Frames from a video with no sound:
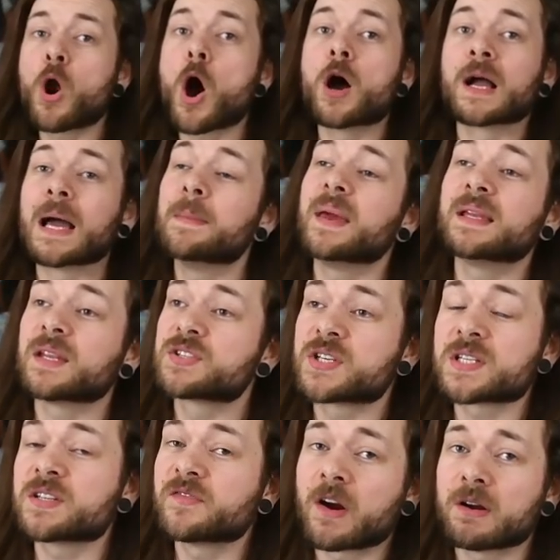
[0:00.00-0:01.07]
wrong. I mean, it's
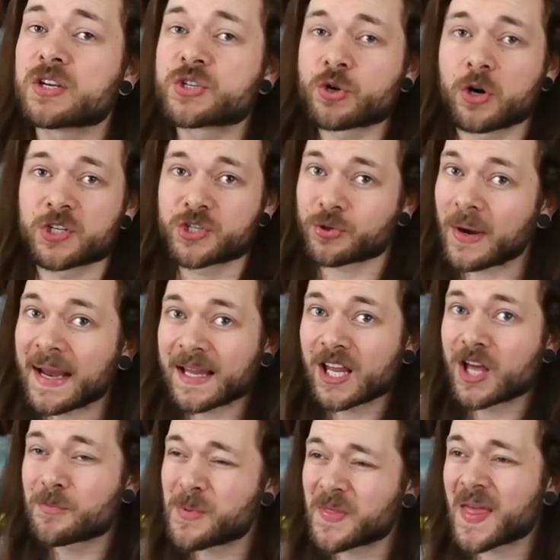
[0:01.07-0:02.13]
just a very short
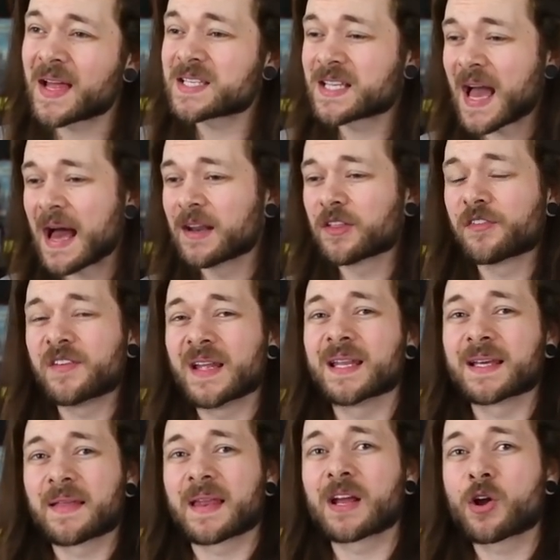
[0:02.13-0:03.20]
trailer, but that's kind of the feeling
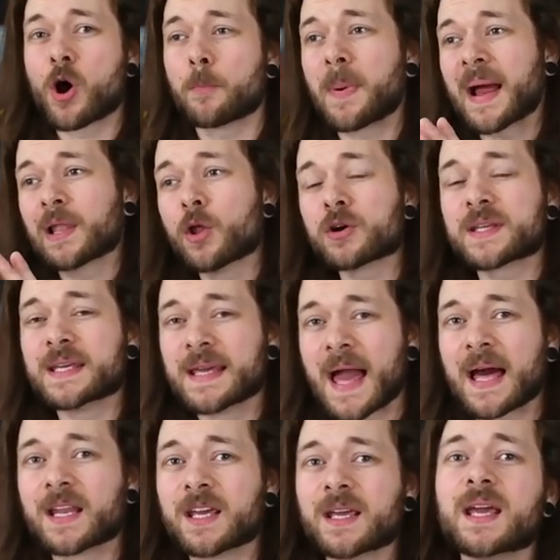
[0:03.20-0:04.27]
that I got by looking
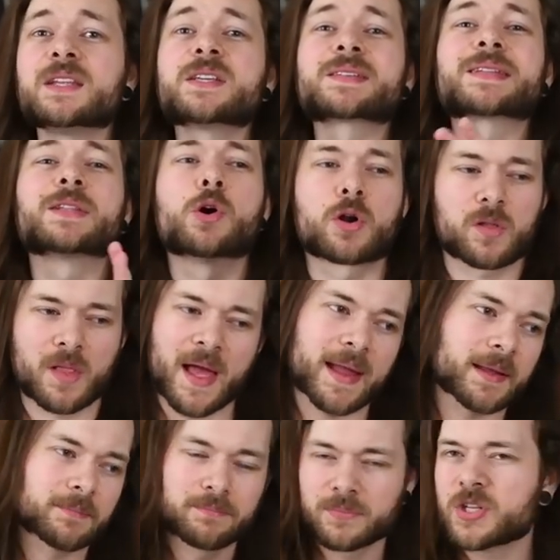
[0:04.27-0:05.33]
at it. It just looked like,
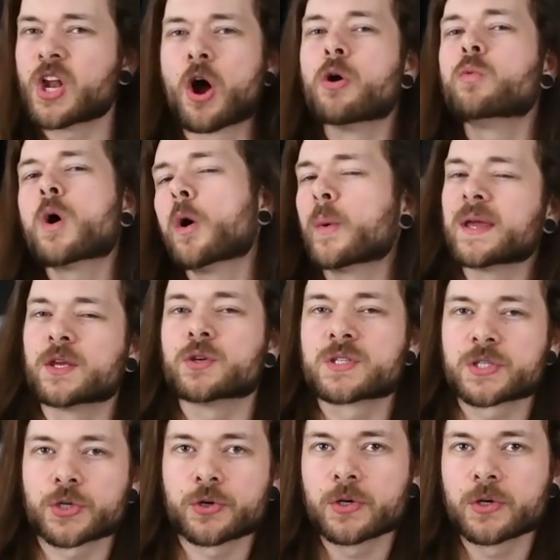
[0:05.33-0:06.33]
you know, what we're used to.